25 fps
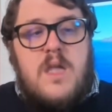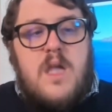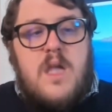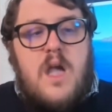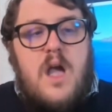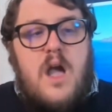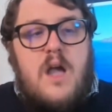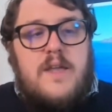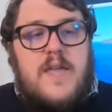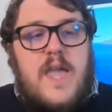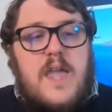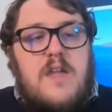
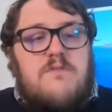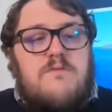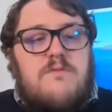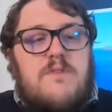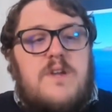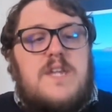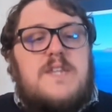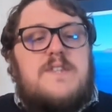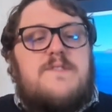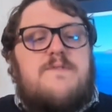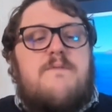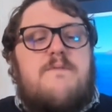Okay,
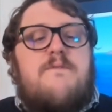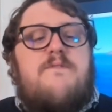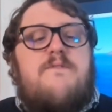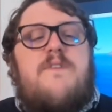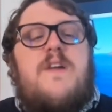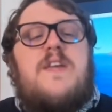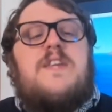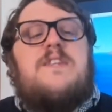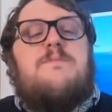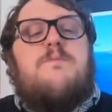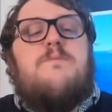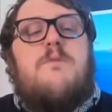Reese from
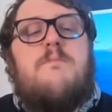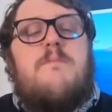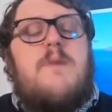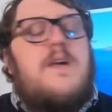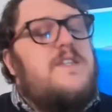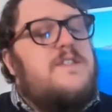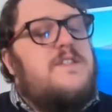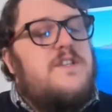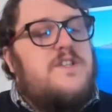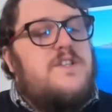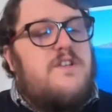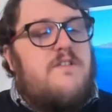Facebook
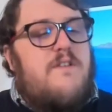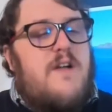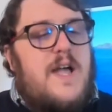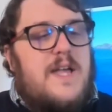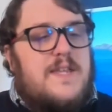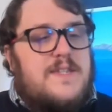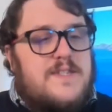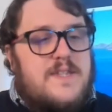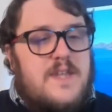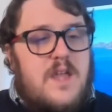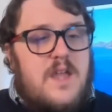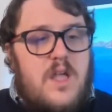Messenger
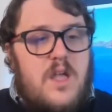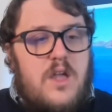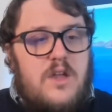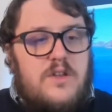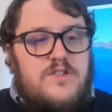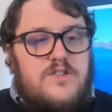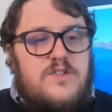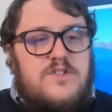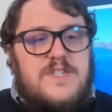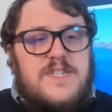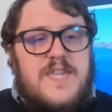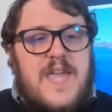asks,
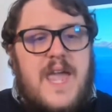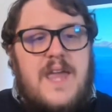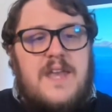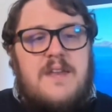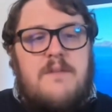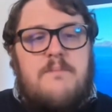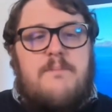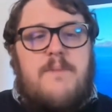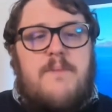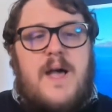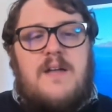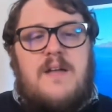does getting
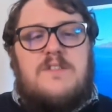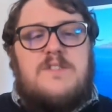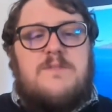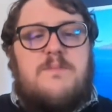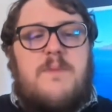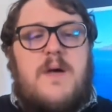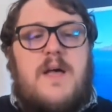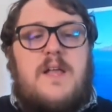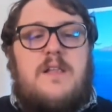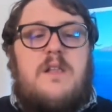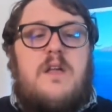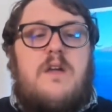a bounce
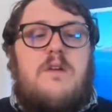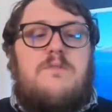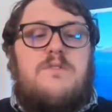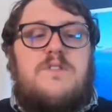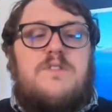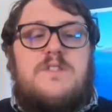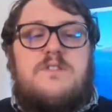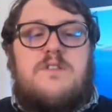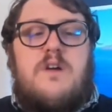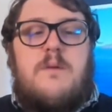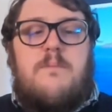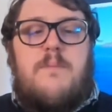back loan
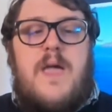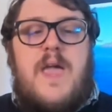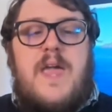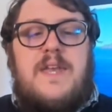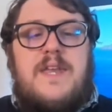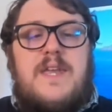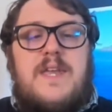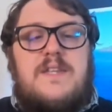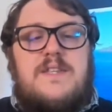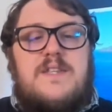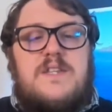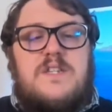stop
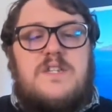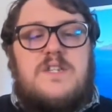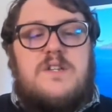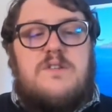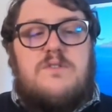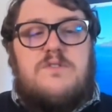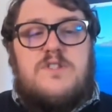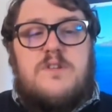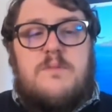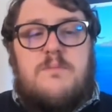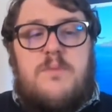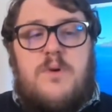any
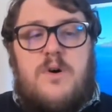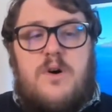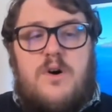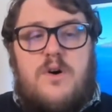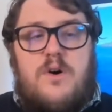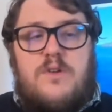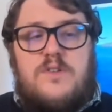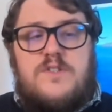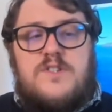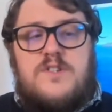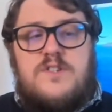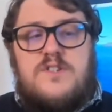additional
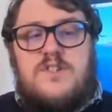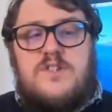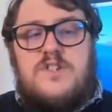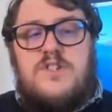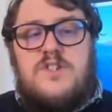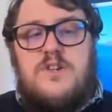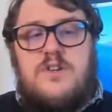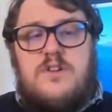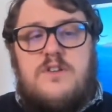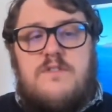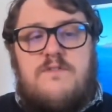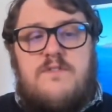support, such as
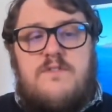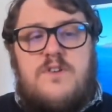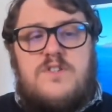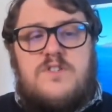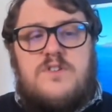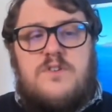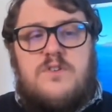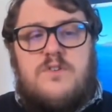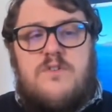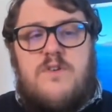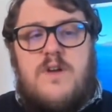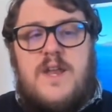
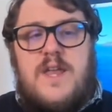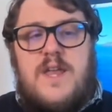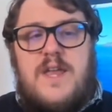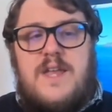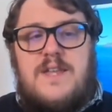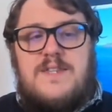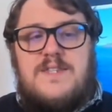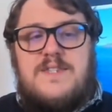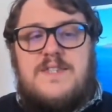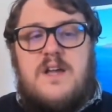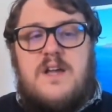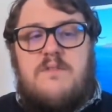universal credit
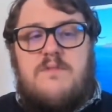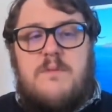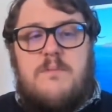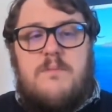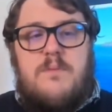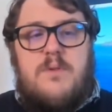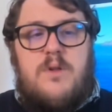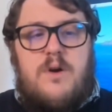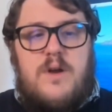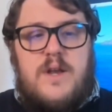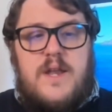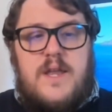and
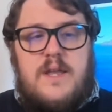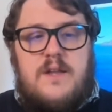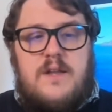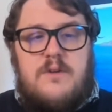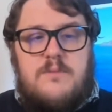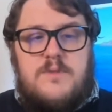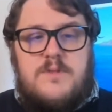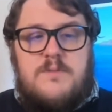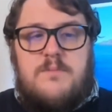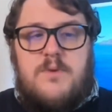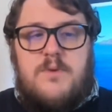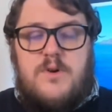self-employed
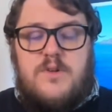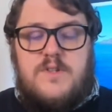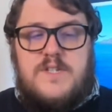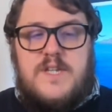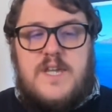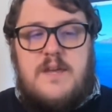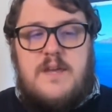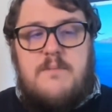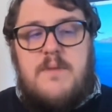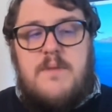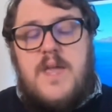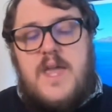income support
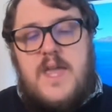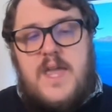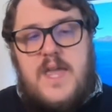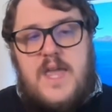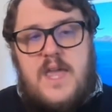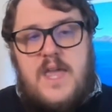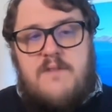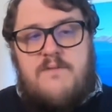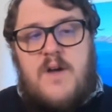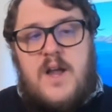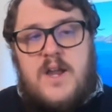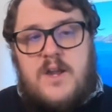scheme,
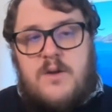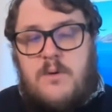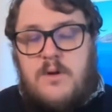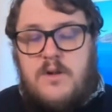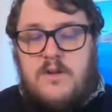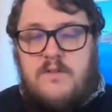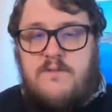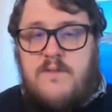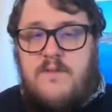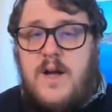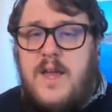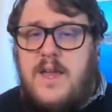if I
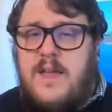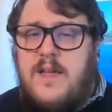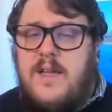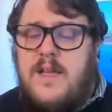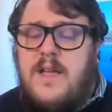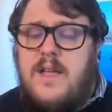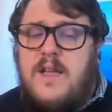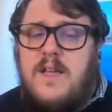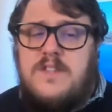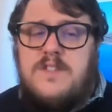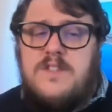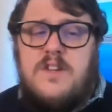qualify?
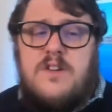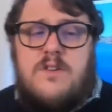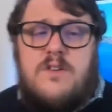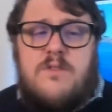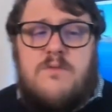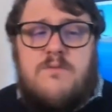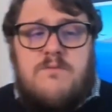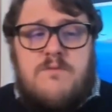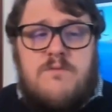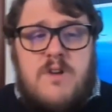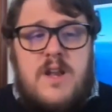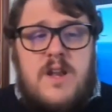It's a
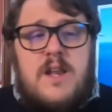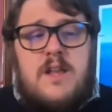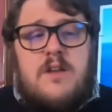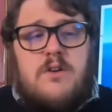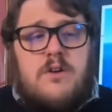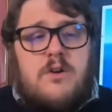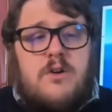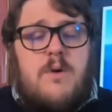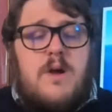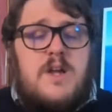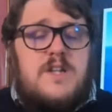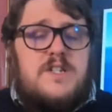really
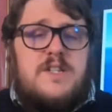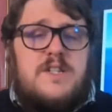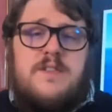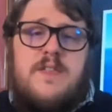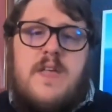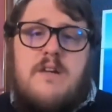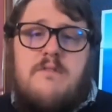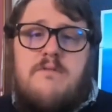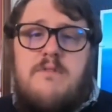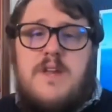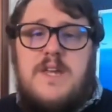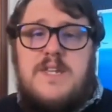good question
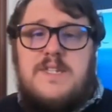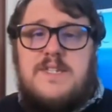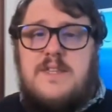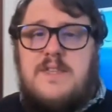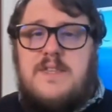there, Reese.